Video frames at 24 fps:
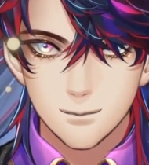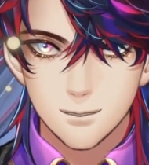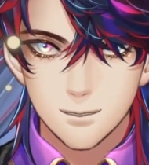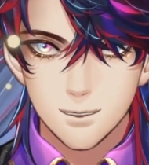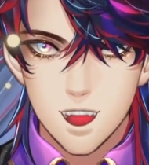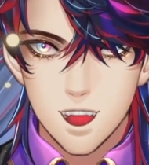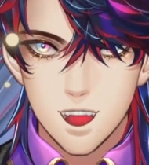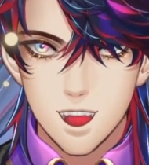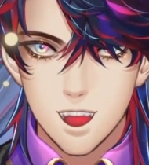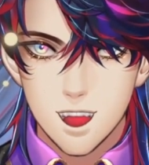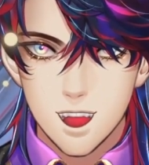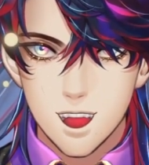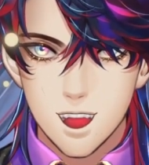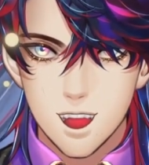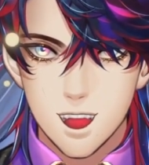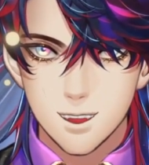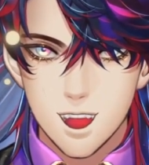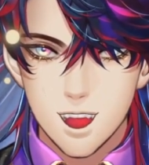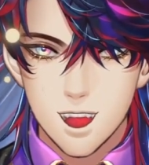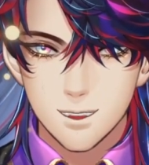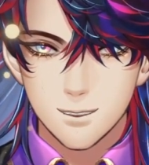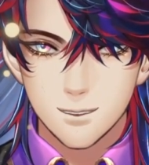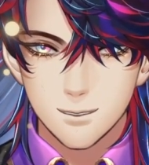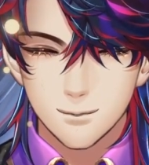This is
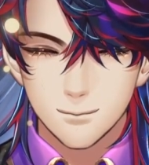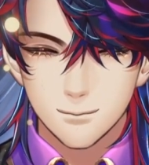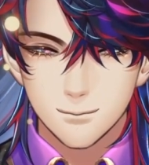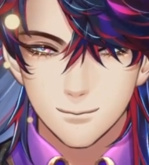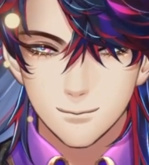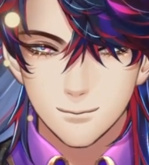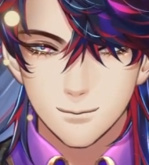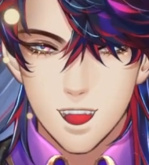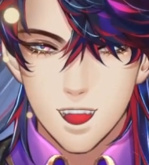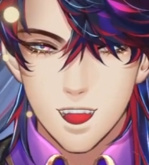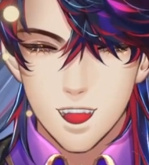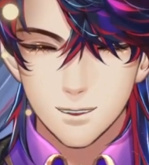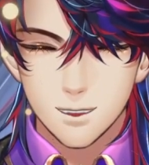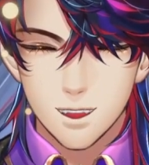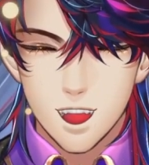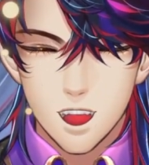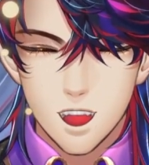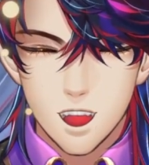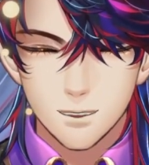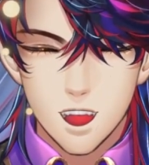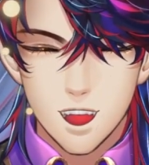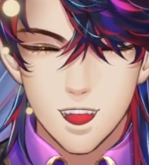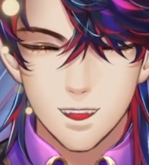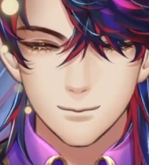Serika, also
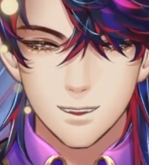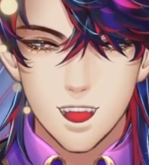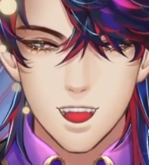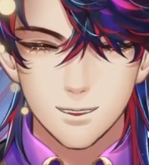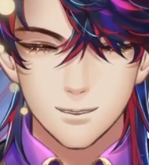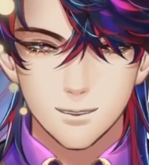a first year.